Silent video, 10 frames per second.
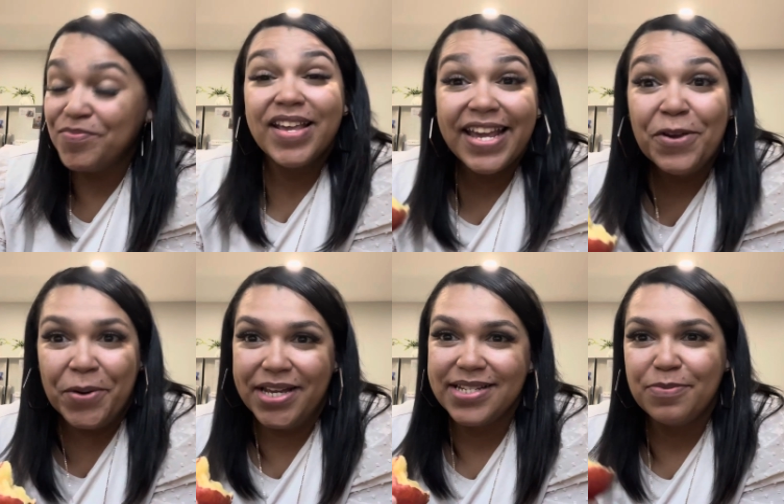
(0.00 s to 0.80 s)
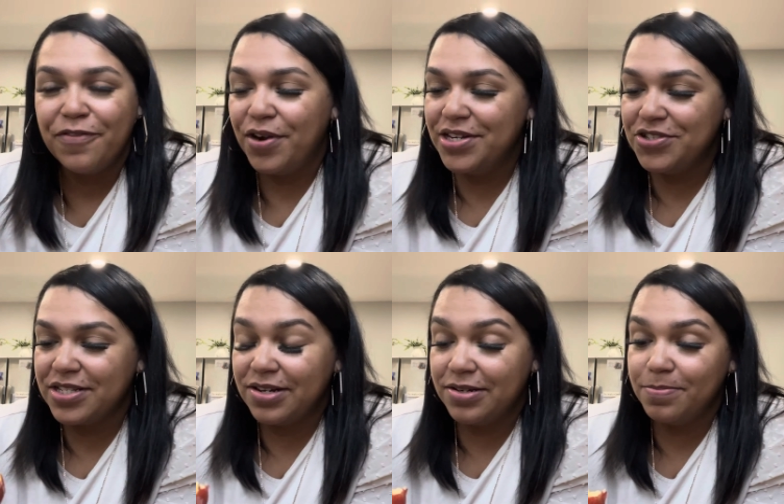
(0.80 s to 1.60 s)
Anyways, before I just
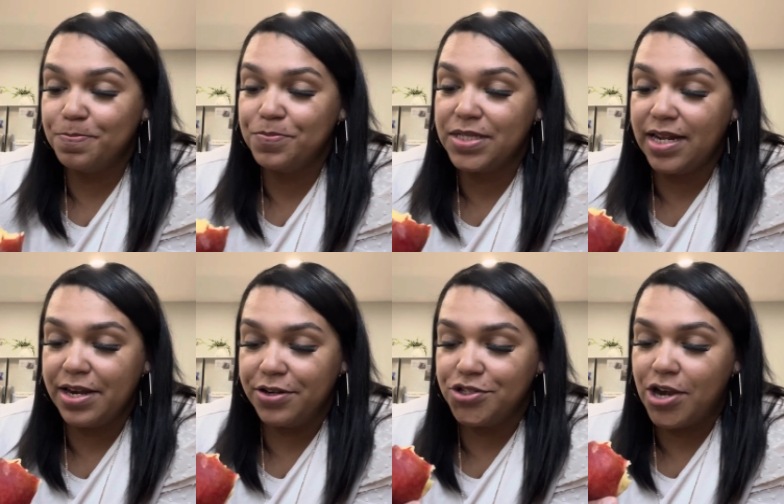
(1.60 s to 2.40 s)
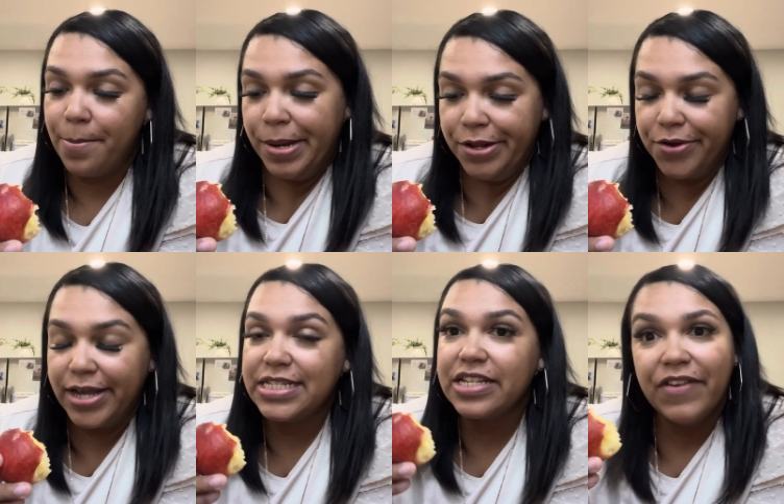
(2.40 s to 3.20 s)
start sitting here chomping in your
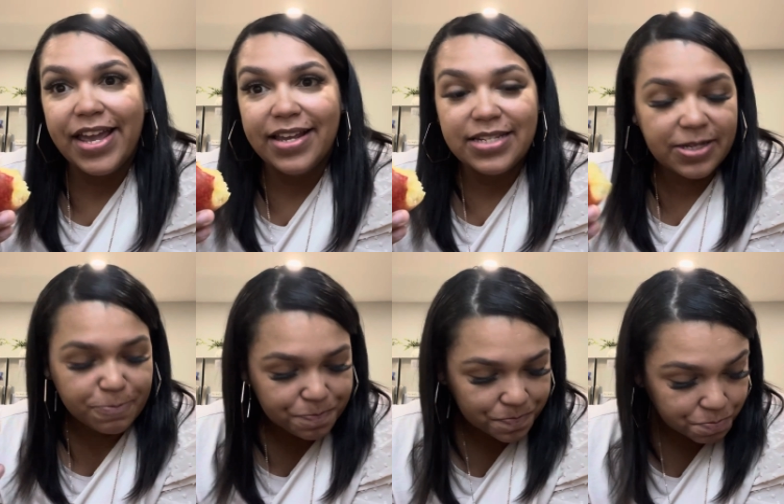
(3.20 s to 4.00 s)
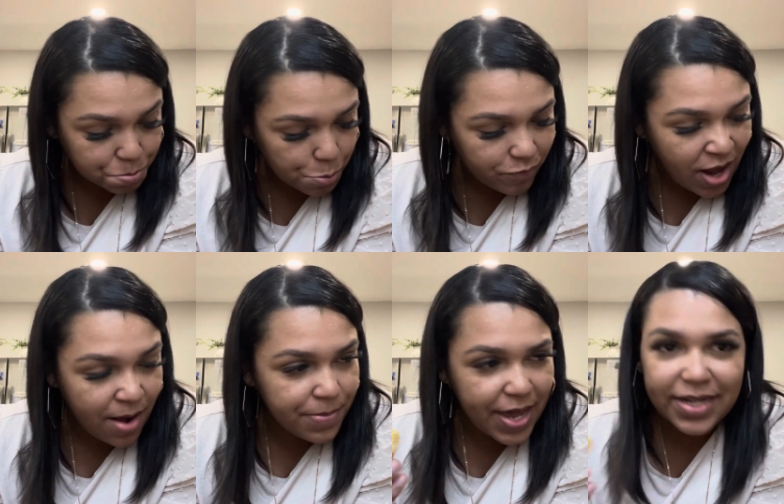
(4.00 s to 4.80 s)
guys' face,
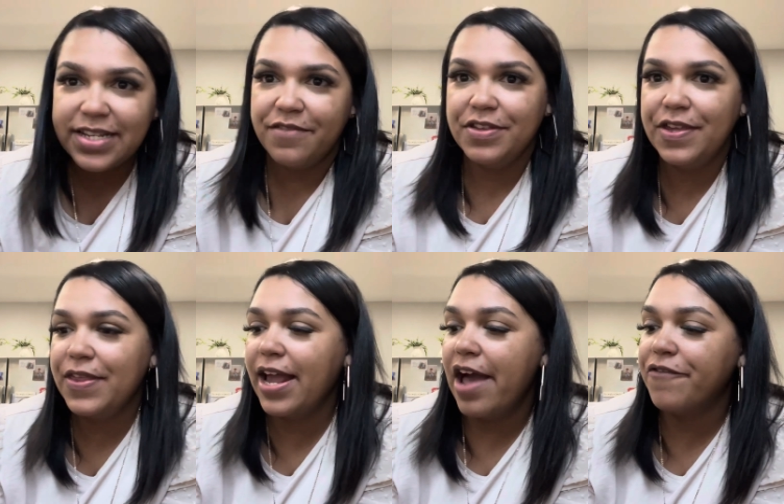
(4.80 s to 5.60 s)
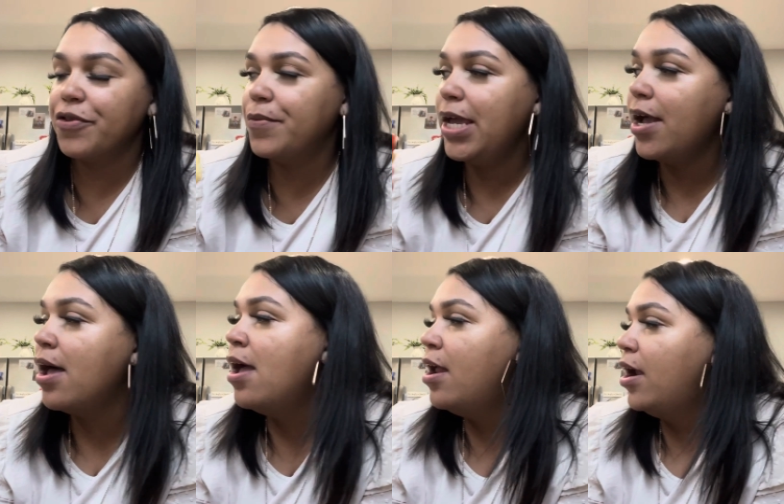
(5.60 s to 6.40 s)
um, that is everything that I got for the week.
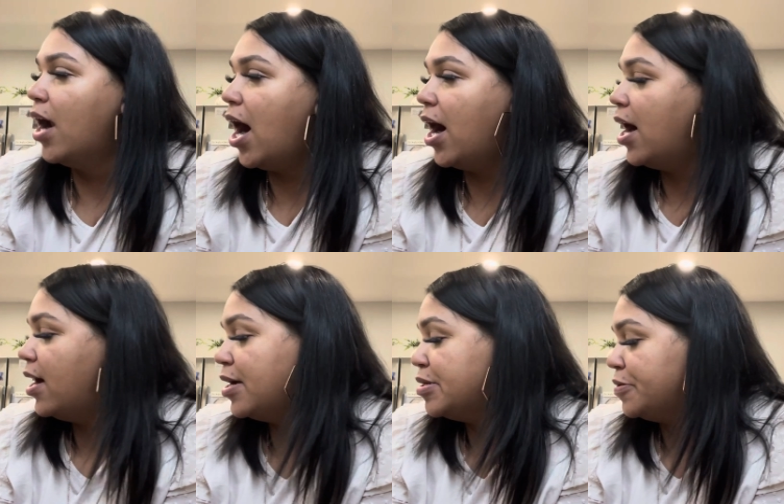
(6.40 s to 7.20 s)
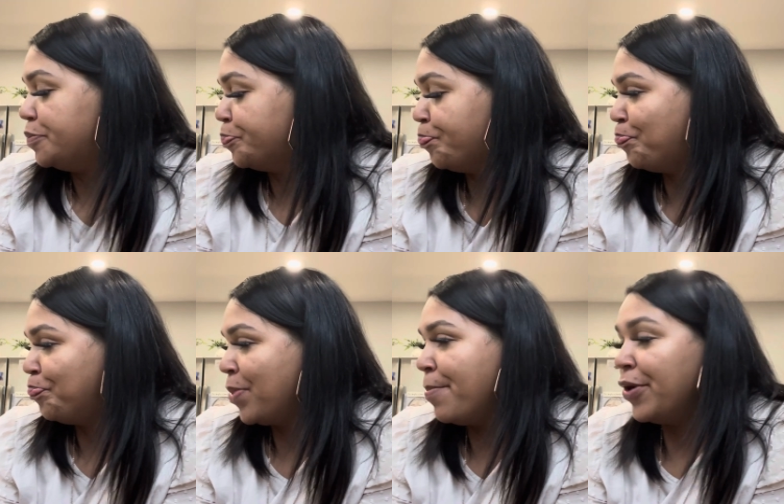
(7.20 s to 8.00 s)
Uh,
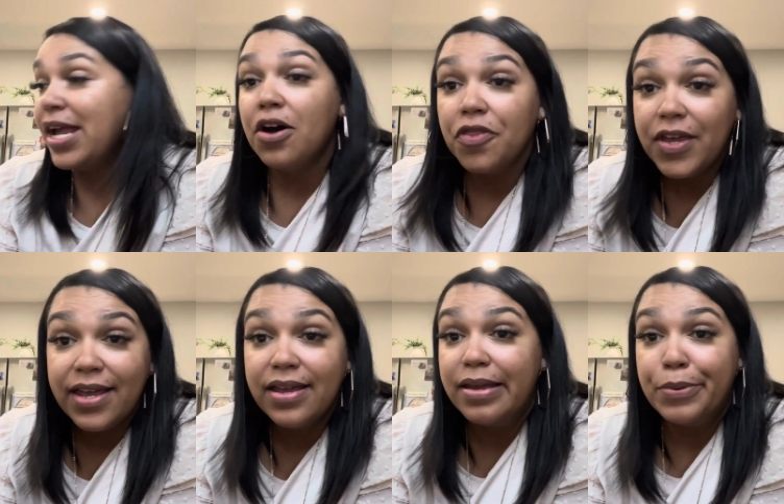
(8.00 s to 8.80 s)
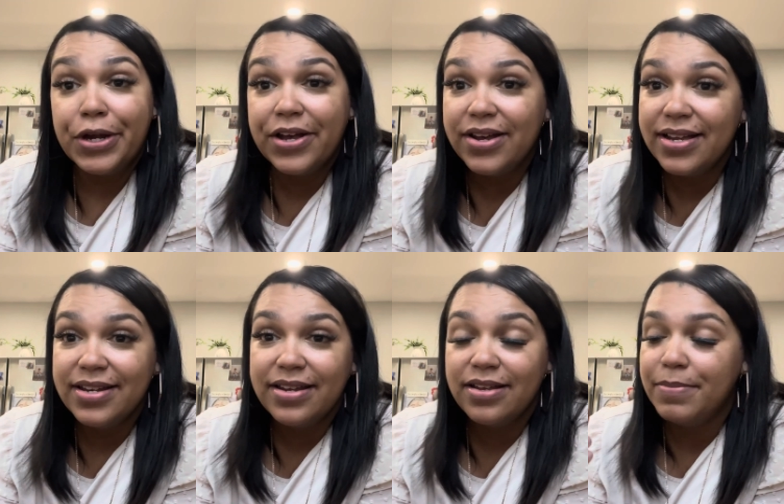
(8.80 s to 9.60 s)
pretty healthy, pretty
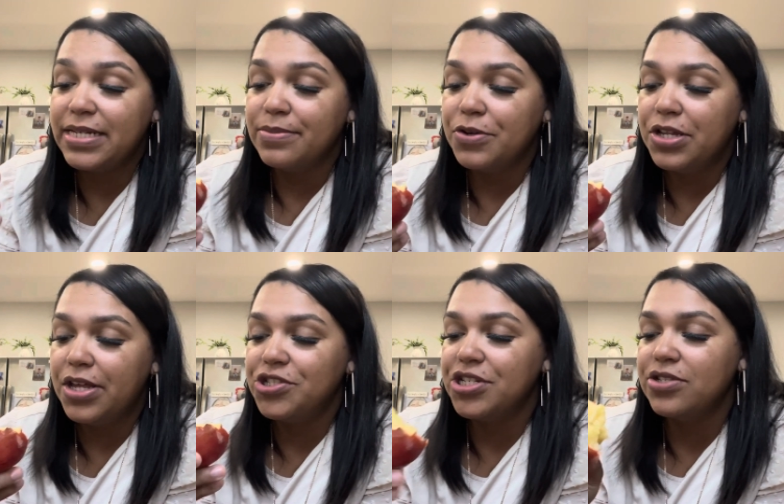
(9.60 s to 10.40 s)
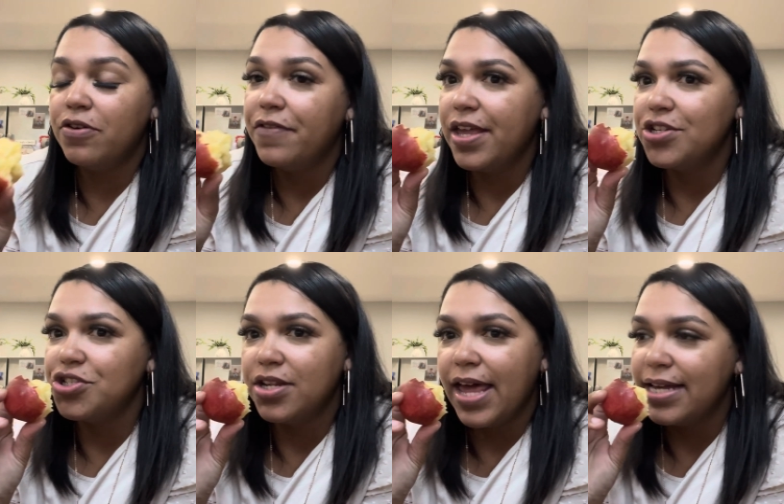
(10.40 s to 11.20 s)
good. Make some good lunches. Hopefully it
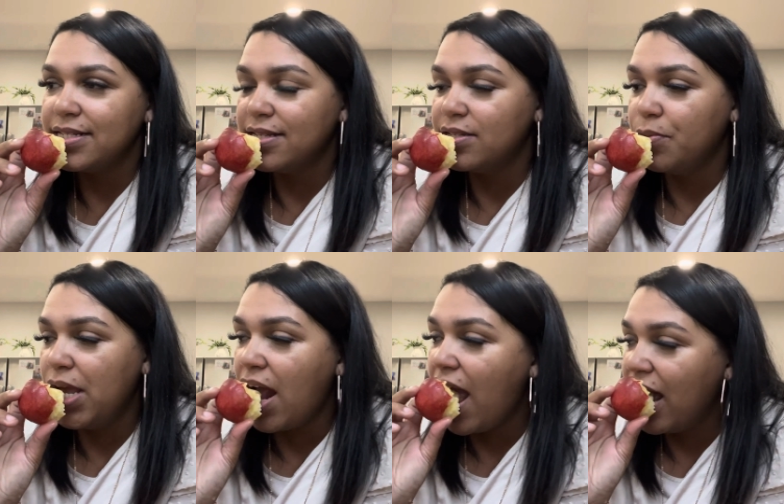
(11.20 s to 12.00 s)
should last us a week.